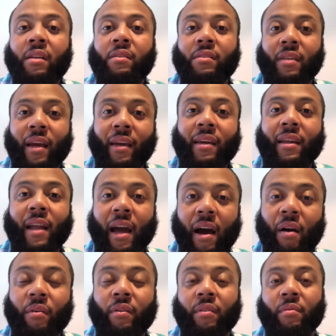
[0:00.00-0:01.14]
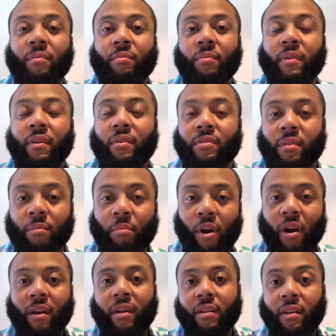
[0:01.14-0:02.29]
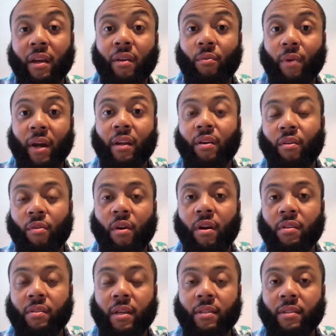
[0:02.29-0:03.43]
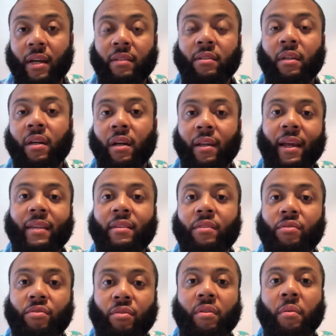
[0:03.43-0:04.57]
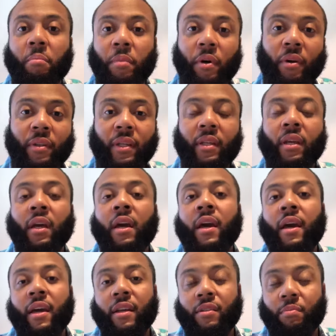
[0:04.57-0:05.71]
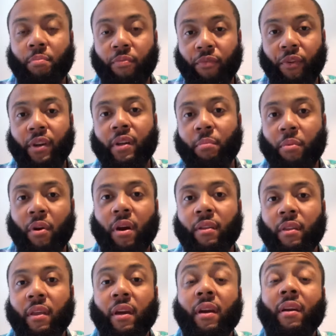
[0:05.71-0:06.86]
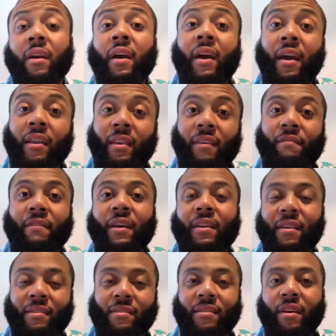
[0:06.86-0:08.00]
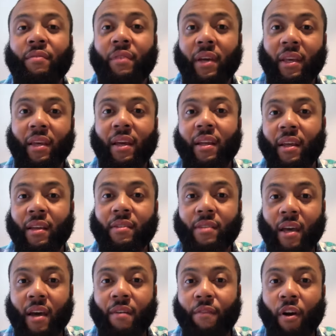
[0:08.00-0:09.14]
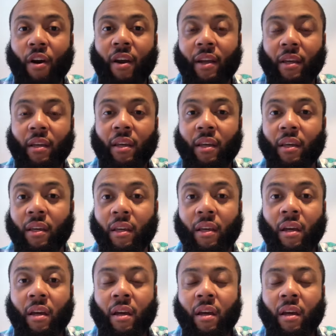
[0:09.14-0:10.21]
Check it out. The, there's a parking deck right across that's actually connected to the building. It's free to park there, and the event itself, again, is F-R-E-E. -E.